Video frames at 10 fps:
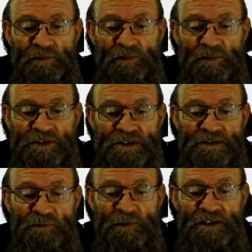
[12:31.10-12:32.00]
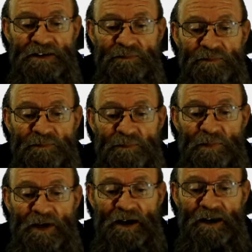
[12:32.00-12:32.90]
which is affected
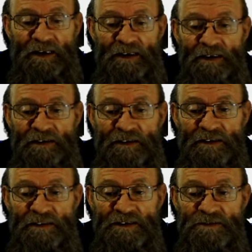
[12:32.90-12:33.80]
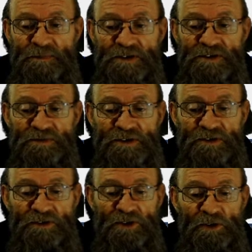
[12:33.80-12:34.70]
by this bit
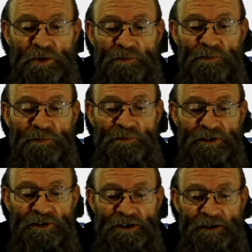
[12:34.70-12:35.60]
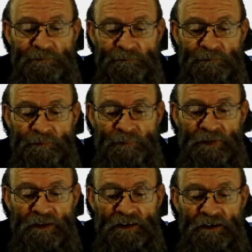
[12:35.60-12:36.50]
switching on and off. Okay,
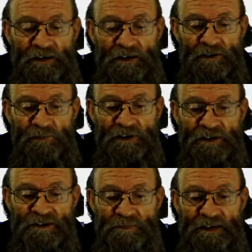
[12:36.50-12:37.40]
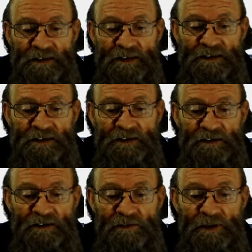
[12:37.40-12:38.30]
and we can expand that
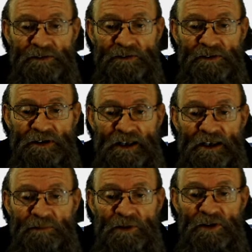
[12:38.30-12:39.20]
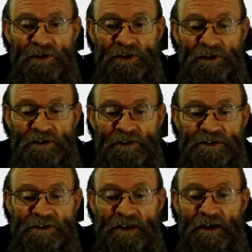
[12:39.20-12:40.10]
and go back to an AND block.
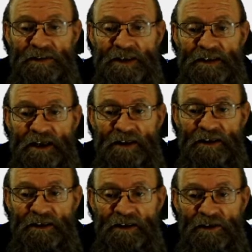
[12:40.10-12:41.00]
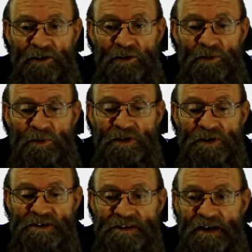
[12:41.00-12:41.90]
So how that OR block
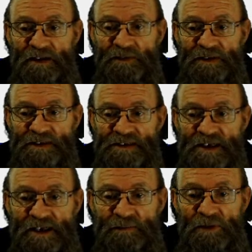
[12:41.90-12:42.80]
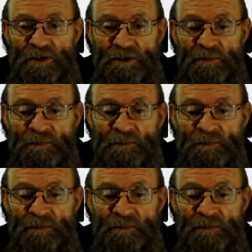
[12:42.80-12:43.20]
is driving this AND block,